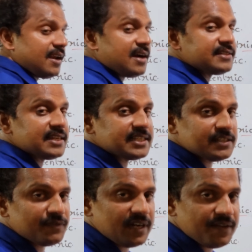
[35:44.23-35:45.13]
not
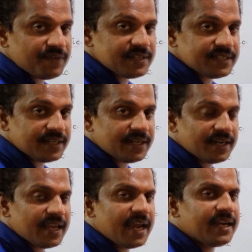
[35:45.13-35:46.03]
successfully differentiated,
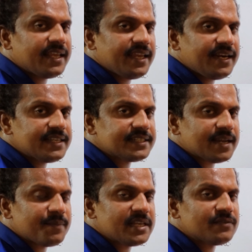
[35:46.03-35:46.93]
and here it is
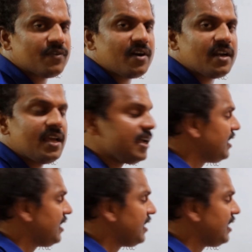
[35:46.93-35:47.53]
termed as what?